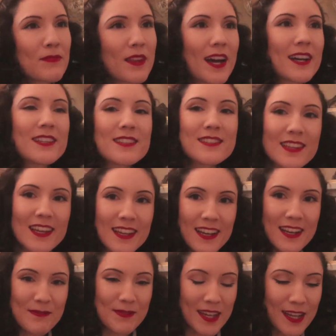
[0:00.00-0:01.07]
I just like,
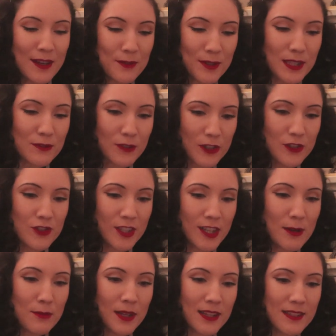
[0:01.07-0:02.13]
I get really
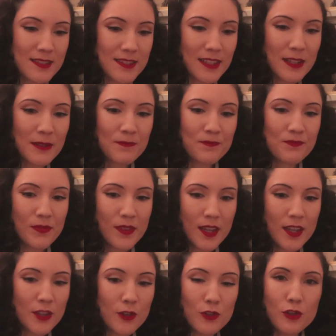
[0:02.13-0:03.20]
frustrated when I see
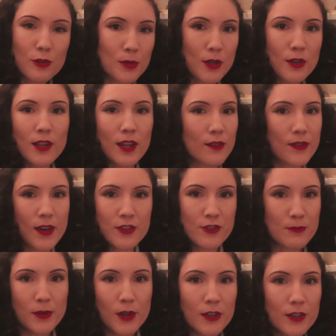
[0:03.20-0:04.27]
a YouTuber or like
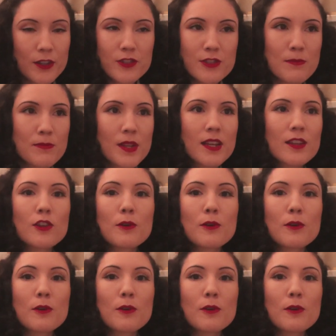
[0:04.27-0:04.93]
fashion blogger or something.